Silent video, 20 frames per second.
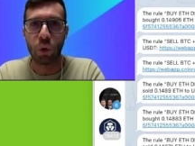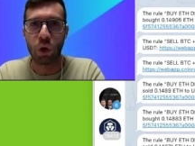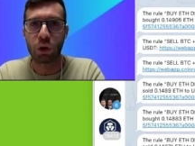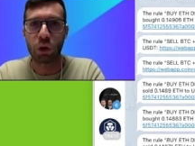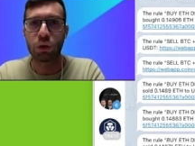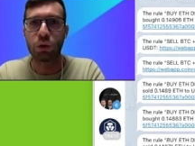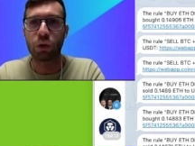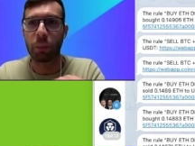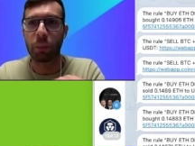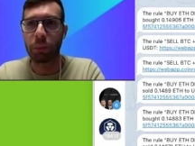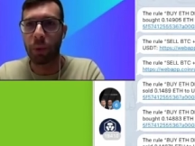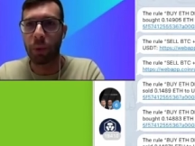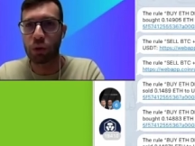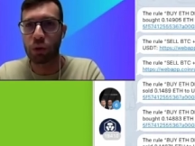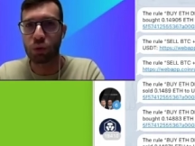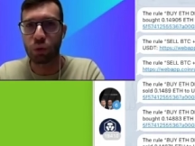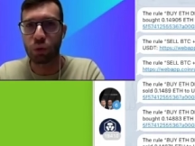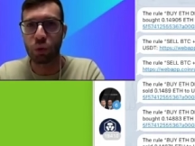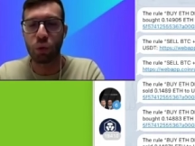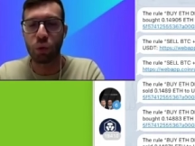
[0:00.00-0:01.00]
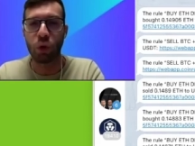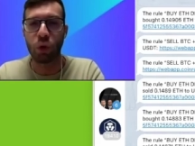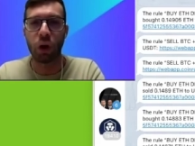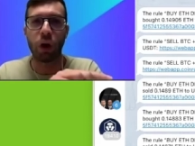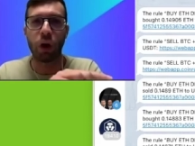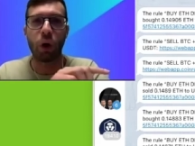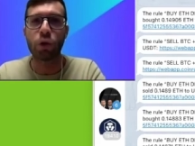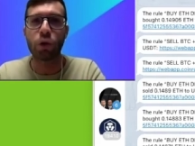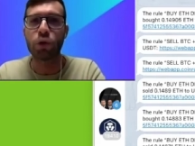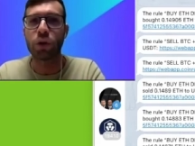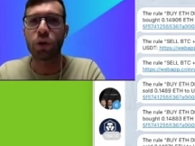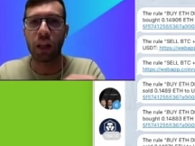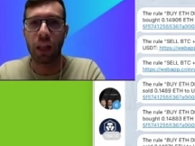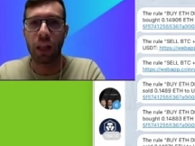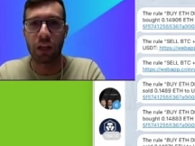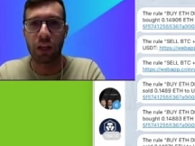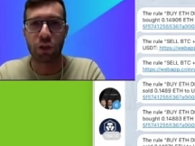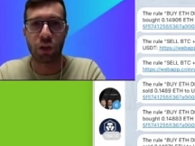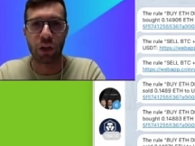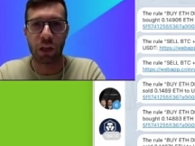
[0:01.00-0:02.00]
can pause the I'll rule or you can launch
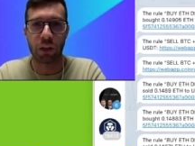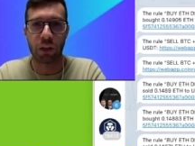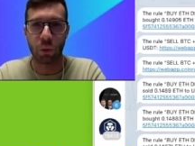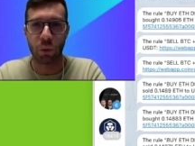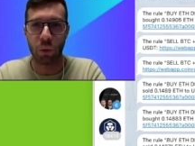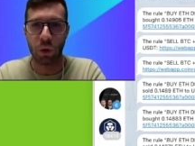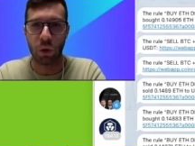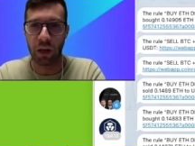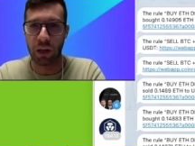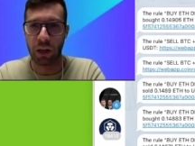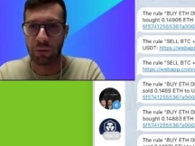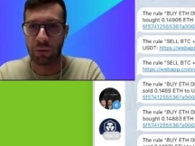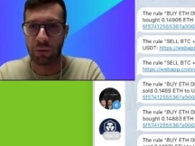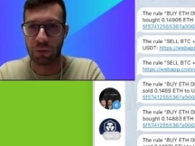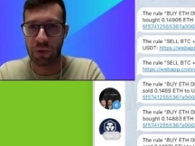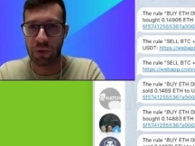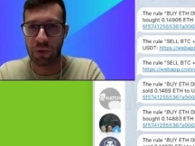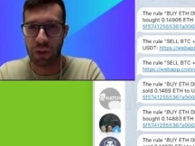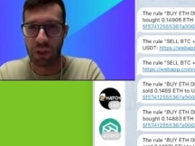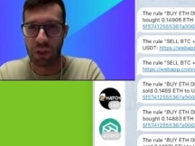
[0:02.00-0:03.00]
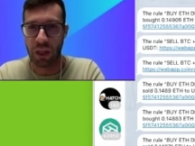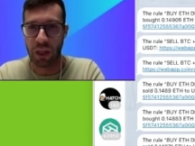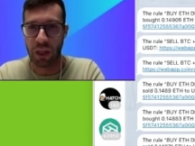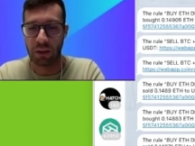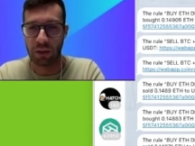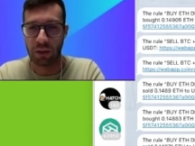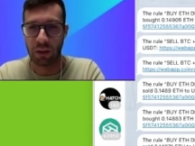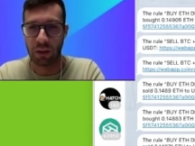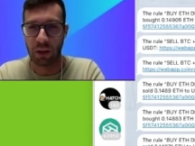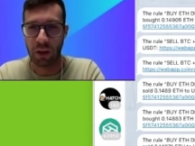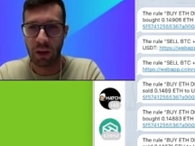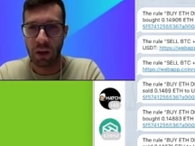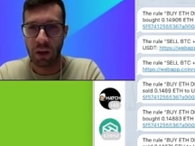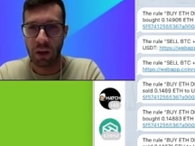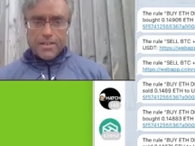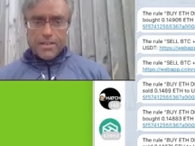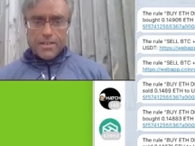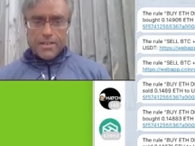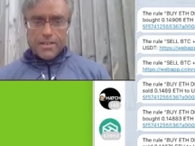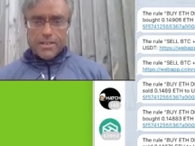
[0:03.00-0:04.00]
another one if you see that
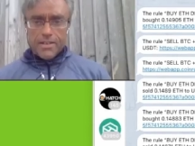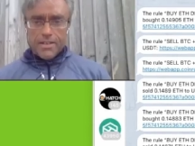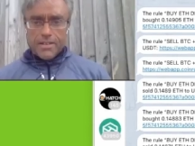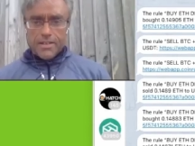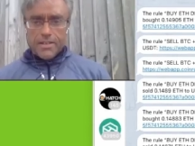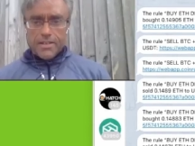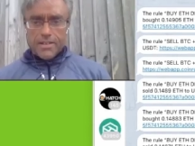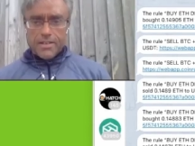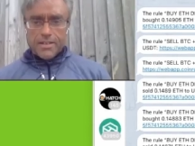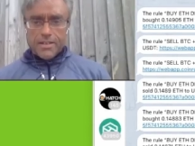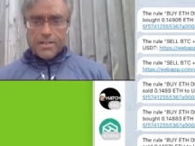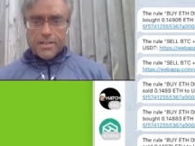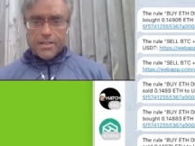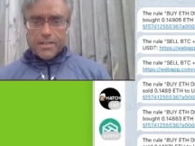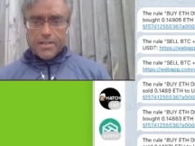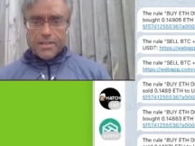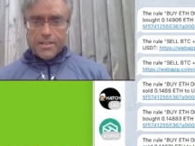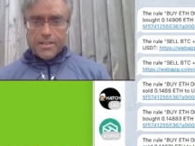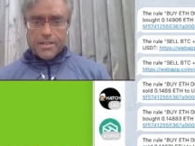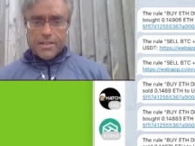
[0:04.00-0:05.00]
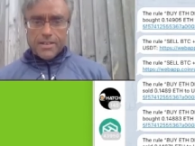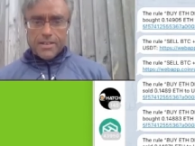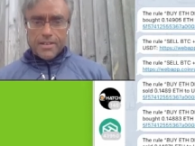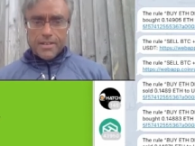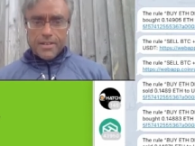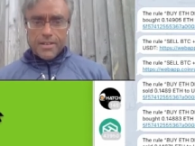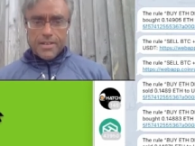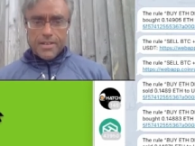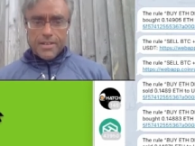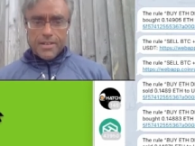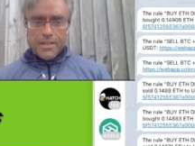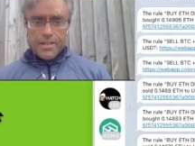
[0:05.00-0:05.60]
uh, this is performing uh, well